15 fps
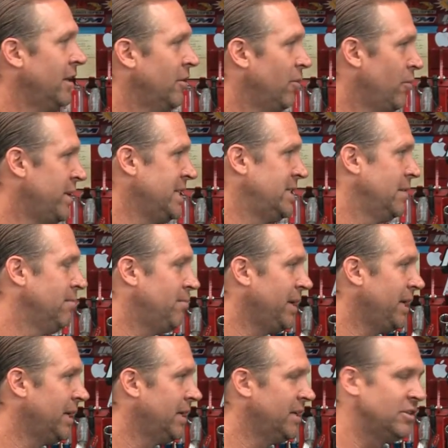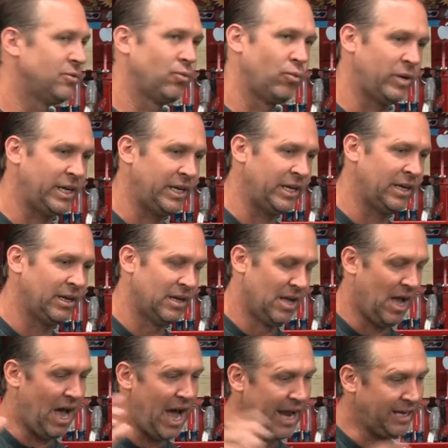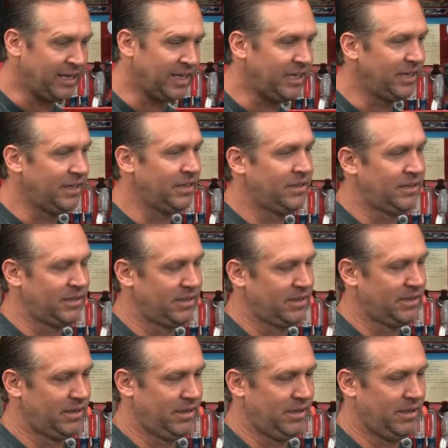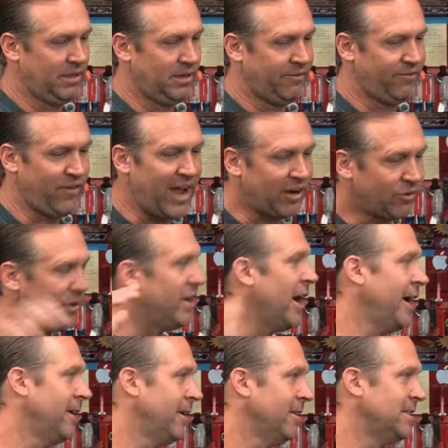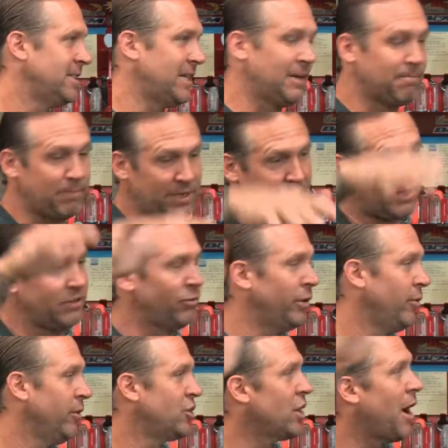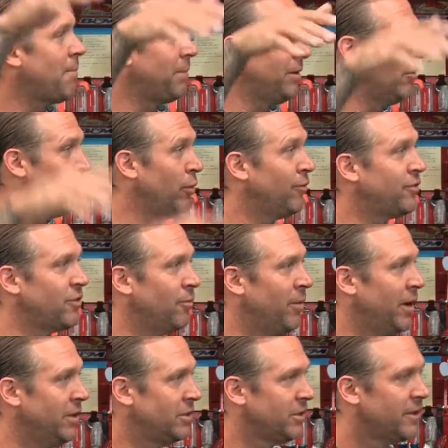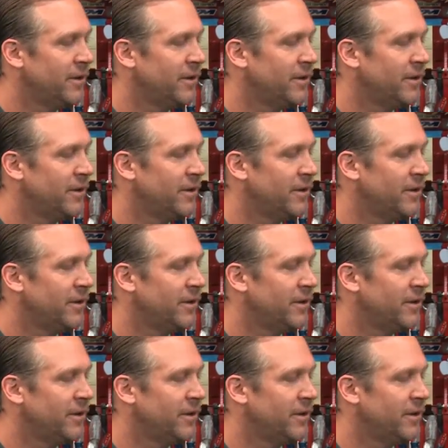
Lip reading: And the reason being is I needed factory height on the seat because we were chopping the roof so much.